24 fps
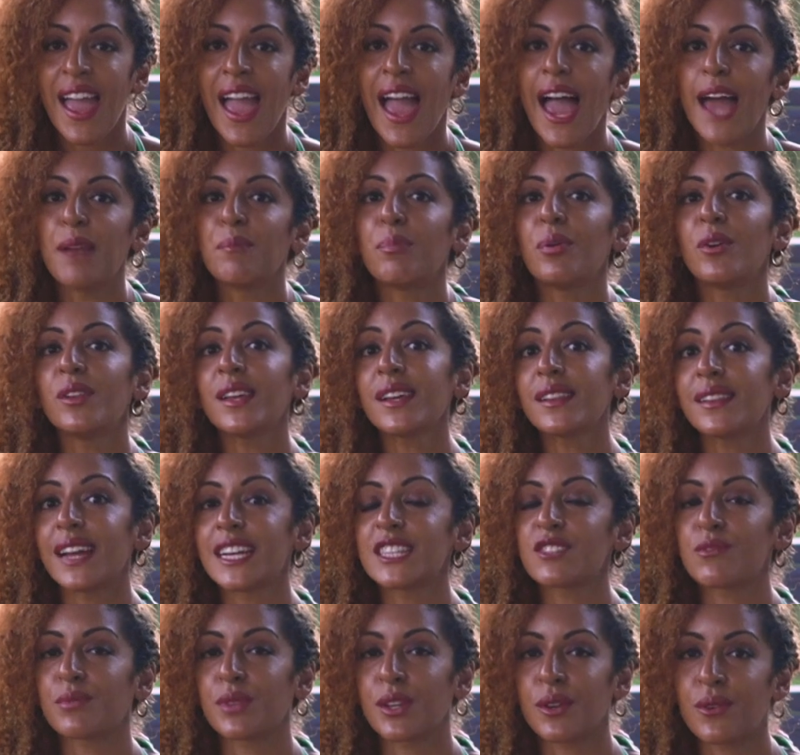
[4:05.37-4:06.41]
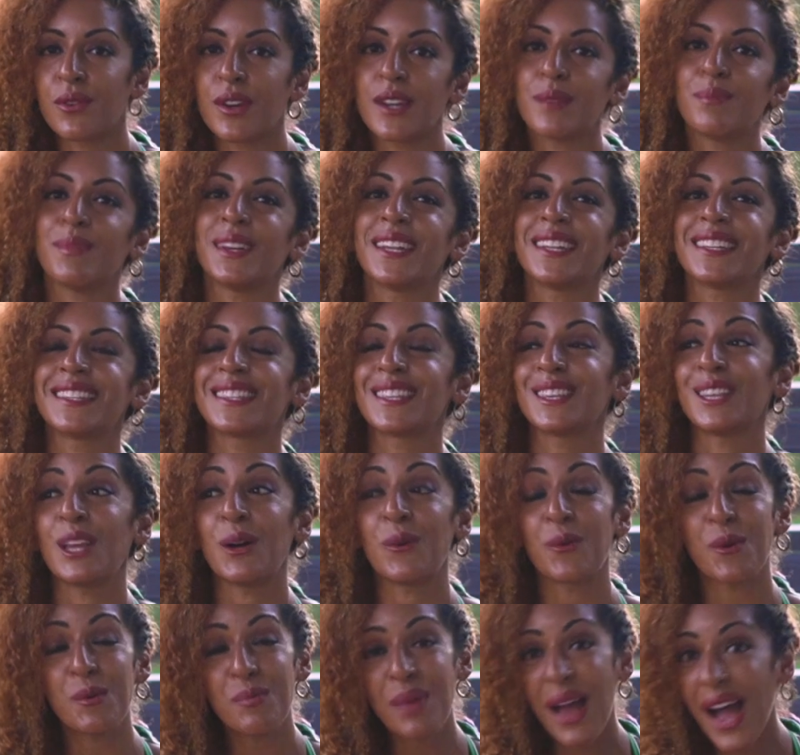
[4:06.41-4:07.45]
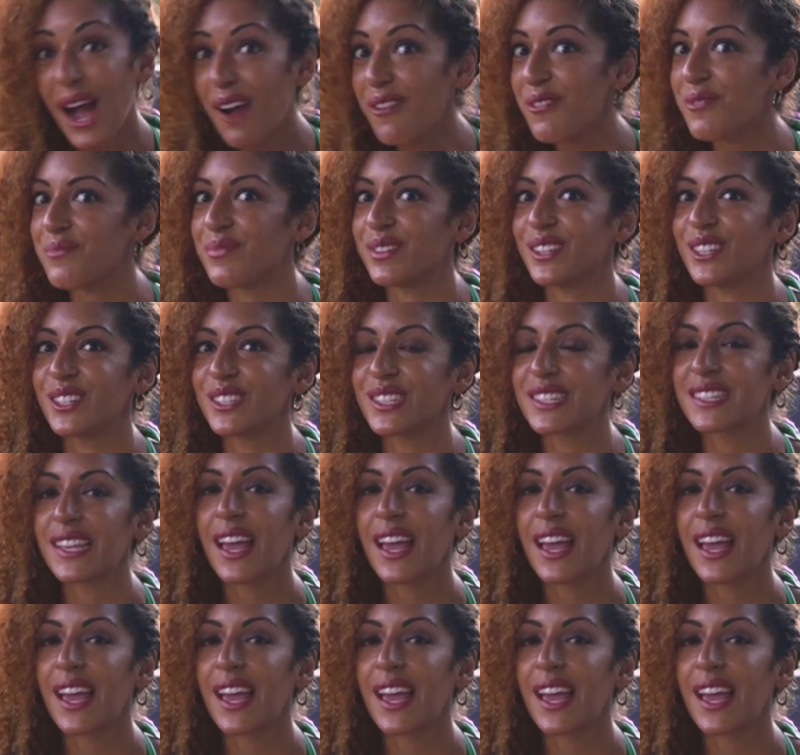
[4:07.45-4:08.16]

And pulling less from the grid means lower power bills.